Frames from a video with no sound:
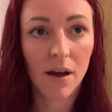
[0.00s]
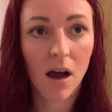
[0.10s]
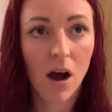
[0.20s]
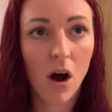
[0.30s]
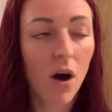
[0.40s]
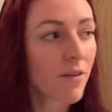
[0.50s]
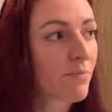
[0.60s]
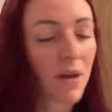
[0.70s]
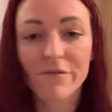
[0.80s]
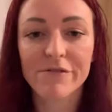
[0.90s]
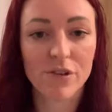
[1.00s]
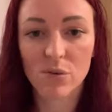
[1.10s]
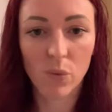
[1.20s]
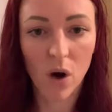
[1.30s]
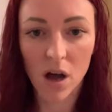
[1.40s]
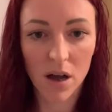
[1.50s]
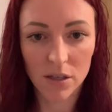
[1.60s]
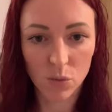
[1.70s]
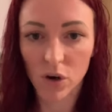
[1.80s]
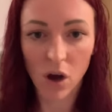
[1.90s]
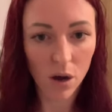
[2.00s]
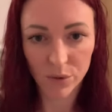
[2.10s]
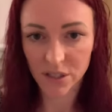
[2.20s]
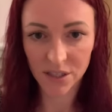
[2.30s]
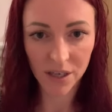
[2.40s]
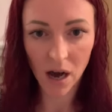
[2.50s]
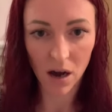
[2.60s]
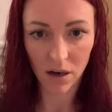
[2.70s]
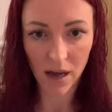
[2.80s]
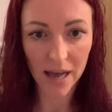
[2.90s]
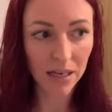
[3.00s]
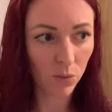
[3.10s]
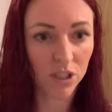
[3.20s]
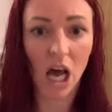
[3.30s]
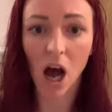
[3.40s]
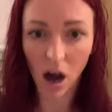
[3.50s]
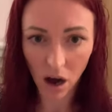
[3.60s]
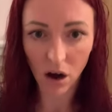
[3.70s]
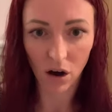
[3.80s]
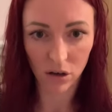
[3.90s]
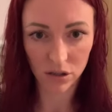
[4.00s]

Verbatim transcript: I've been through worse when I was young and it was hard